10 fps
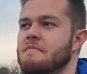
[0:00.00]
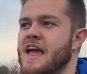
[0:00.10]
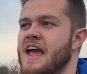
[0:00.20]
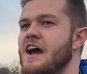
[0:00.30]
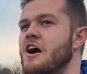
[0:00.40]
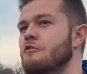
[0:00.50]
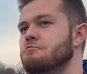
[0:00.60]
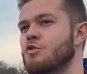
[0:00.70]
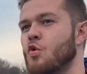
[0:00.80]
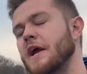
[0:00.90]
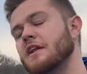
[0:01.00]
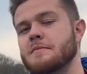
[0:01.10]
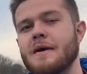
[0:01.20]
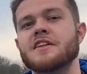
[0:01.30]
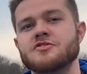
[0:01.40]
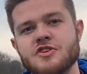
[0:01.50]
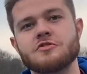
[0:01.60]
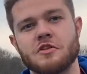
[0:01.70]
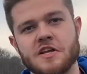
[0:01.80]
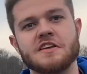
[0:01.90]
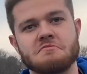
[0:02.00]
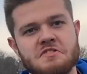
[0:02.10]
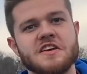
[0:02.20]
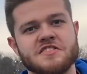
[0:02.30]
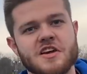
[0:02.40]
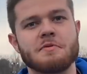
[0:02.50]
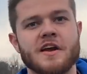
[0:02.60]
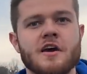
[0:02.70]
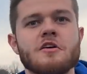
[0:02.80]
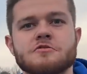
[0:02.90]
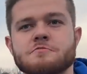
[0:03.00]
how quickly mine generally gets up and goes.